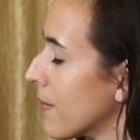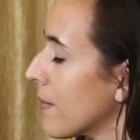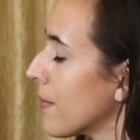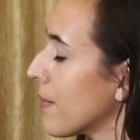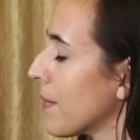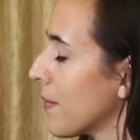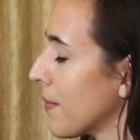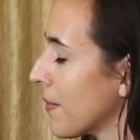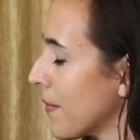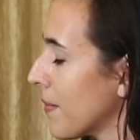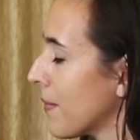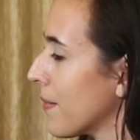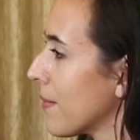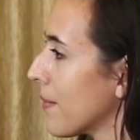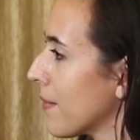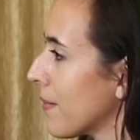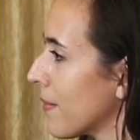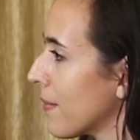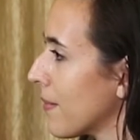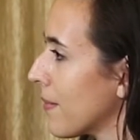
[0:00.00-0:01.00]

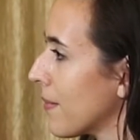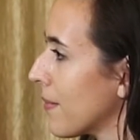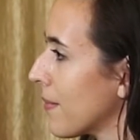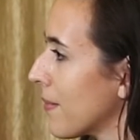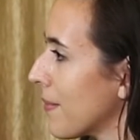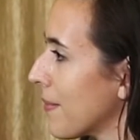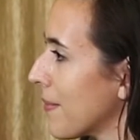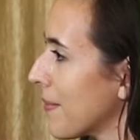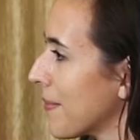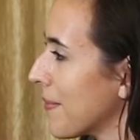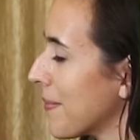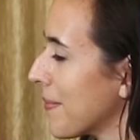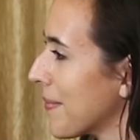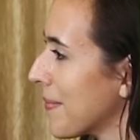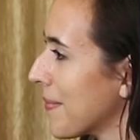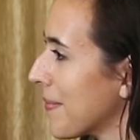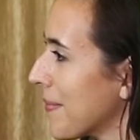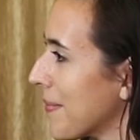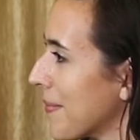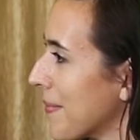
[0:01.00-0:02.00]

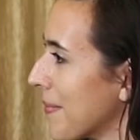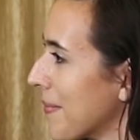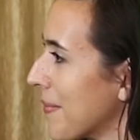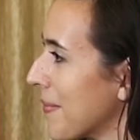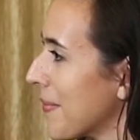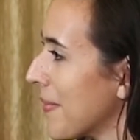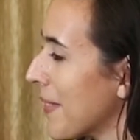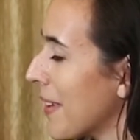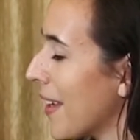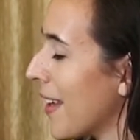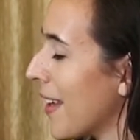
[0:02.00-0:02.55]
No words are spoken by the person on screen.